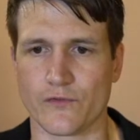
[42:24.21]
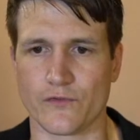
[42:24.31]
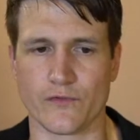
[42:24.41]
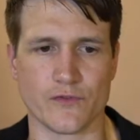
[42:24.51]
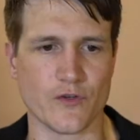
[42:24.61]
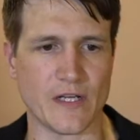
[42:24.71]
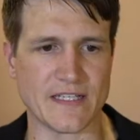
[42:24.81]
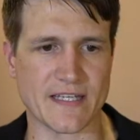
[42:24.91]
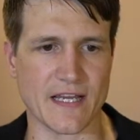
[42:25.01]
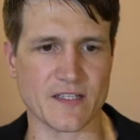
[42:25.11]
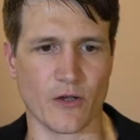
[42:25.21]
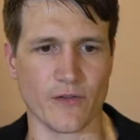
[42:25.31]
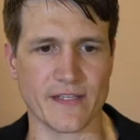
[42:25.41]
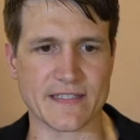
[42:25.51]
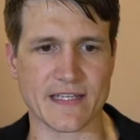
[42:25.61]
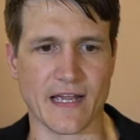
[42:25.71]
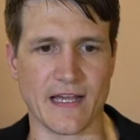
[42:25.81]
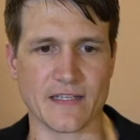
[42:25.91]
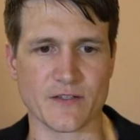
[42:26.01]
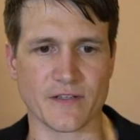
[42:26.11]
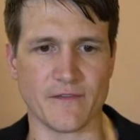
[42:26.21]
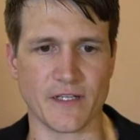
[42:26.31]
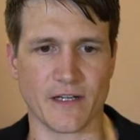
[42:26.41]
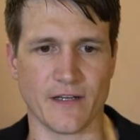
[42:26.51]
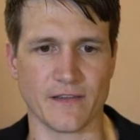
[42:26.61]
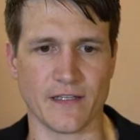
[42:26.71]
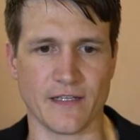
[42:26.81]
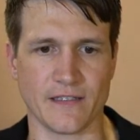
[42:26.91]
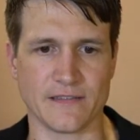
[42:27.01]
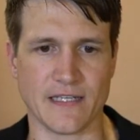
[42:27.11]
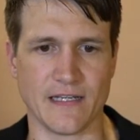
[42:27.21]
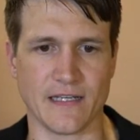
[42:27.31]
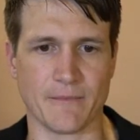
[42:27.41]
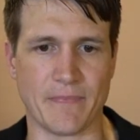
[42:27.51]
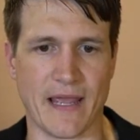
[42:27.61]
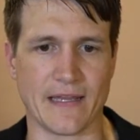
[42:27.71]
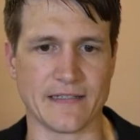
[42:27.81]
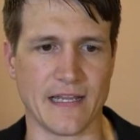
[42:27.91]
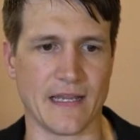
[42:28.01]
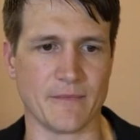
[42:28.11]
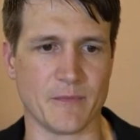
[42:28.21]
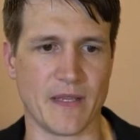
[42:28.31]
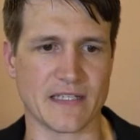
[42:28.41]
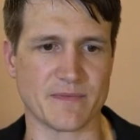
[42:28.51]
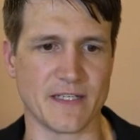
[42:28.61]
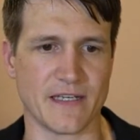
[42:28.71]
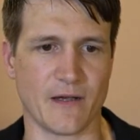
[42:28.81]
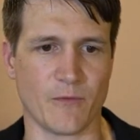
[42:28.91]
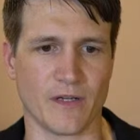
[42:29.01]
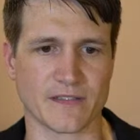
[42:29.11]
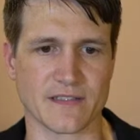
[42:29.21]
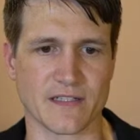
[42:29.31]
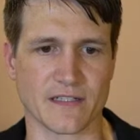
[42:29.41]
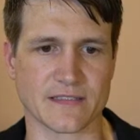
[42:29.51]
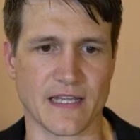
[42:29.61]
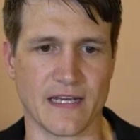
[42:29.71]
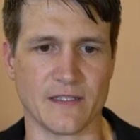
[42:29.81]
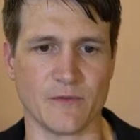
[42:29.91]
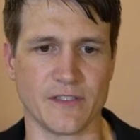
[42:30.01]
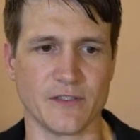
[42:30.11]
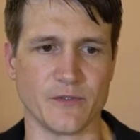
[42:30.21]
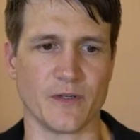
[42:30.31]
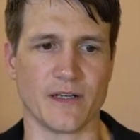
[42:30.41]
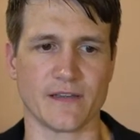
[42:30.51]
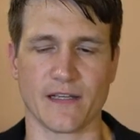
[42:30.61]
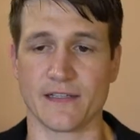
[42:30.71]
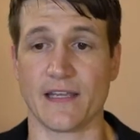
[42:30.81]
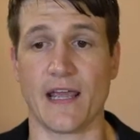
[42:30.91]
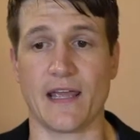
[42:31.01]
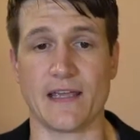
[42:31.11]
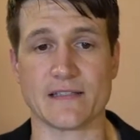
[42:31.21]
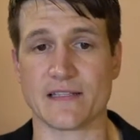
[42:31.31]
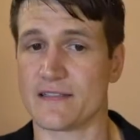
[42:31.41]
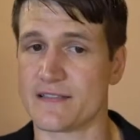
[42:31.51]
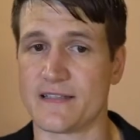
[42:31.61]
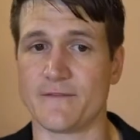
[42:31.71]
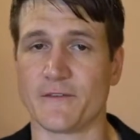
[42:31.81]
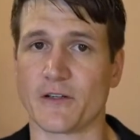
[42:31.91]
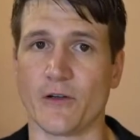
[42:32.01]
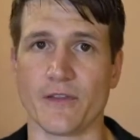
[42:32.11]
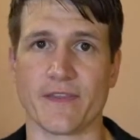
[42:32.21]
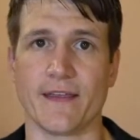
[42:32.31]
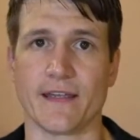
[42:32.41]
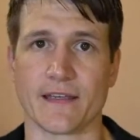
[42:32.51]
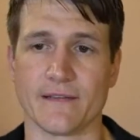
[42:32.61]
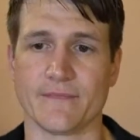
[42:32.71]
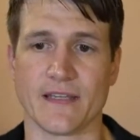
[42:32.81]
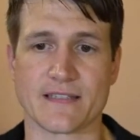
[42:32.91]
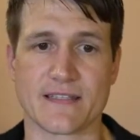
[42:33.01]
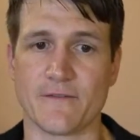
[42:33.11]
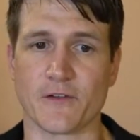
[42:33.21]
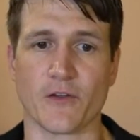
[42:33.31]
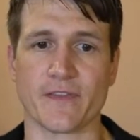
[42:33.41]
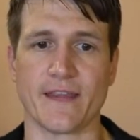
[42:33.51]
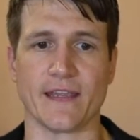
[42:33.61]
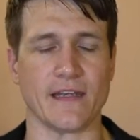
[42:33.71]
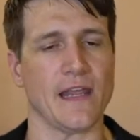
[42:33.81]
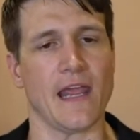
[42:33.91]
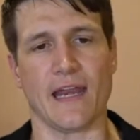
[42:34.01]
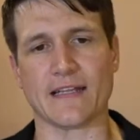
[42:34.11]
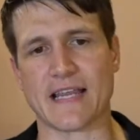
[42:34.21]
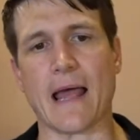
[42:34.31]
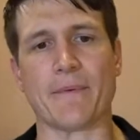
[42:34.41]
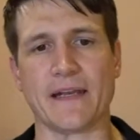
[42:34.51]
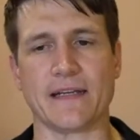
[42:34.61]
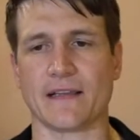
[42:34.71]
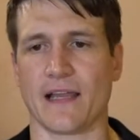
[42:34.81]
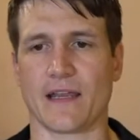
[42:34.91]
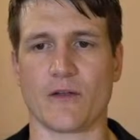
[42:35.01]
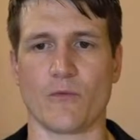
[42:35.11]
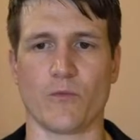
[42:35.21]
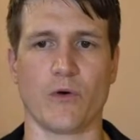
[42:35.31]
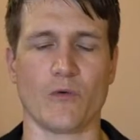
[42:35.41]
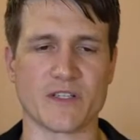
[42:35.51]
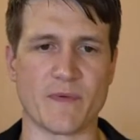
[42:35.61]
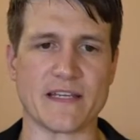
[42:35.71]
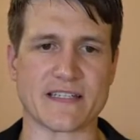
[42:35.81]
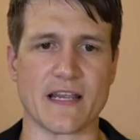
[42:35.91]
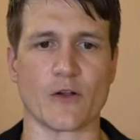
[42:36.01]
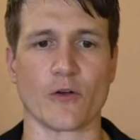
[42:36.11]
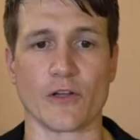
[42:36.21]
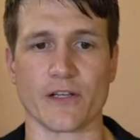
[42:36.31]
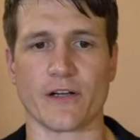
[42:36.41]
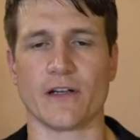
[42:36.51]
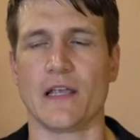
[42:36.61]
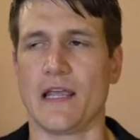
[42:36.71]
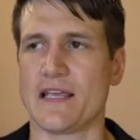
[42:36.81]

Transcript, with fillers: Judy says all these guys are giving online dating a bad name. It makes me not want to talk to anyone new online. Yeah, it's a difficult thing. It's a difficult thing, and, and it's happening like what was being said earlier.